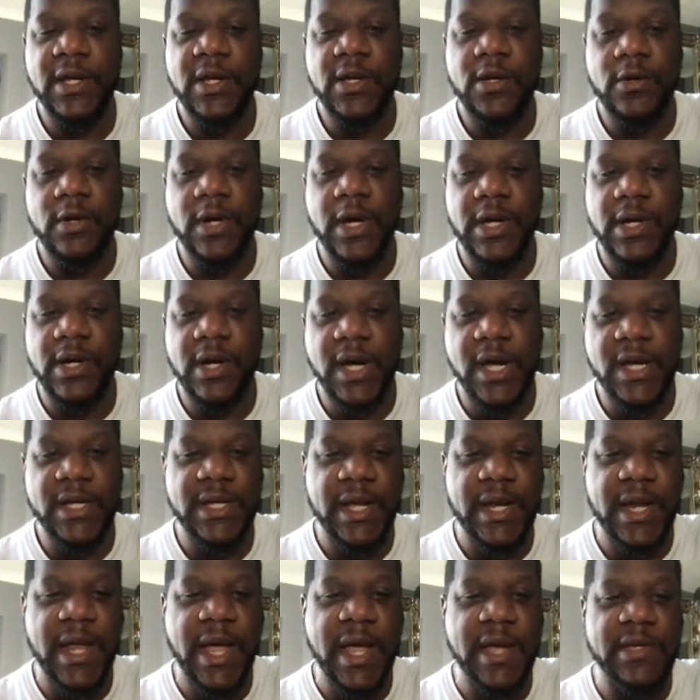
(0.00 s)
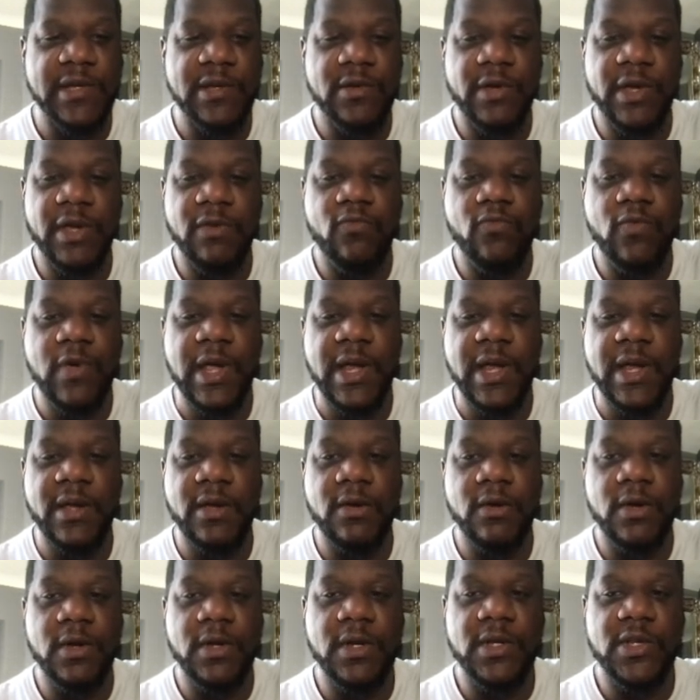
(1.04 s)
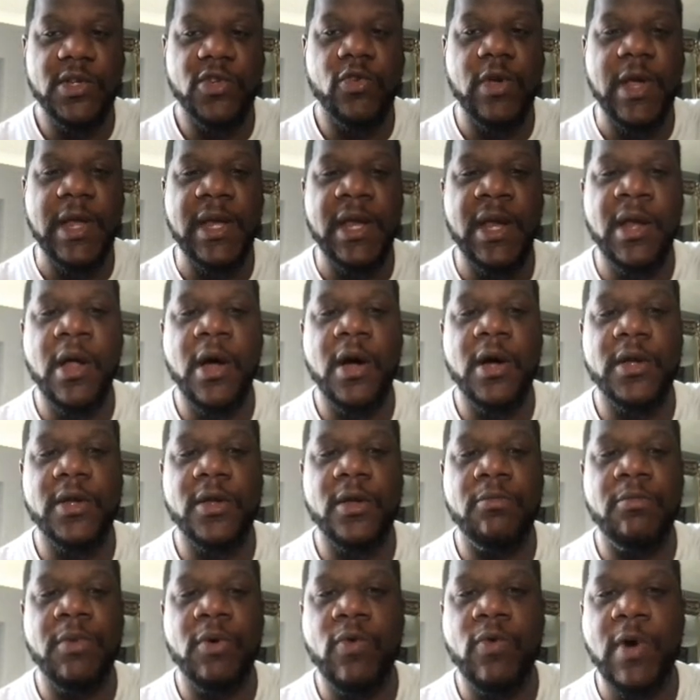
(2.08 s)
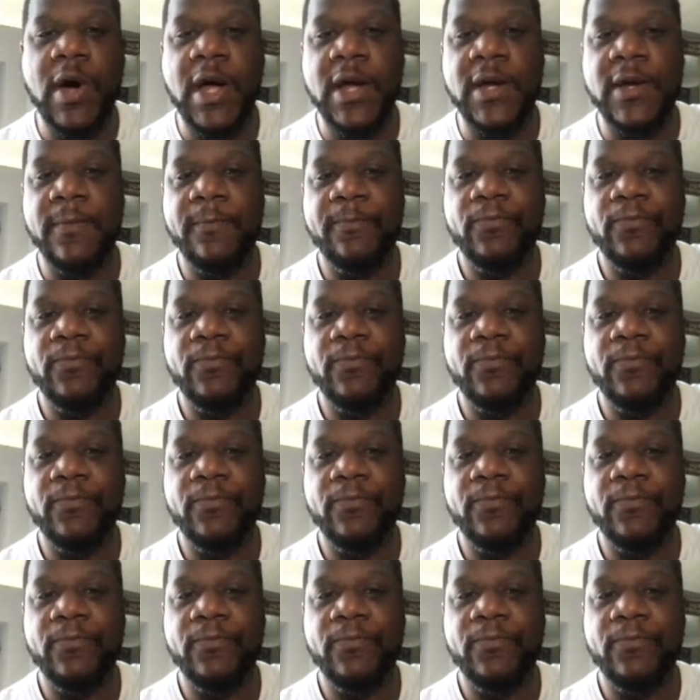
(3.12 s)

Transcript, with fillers: All right, guys. And that is looking really good. Trending hot number one.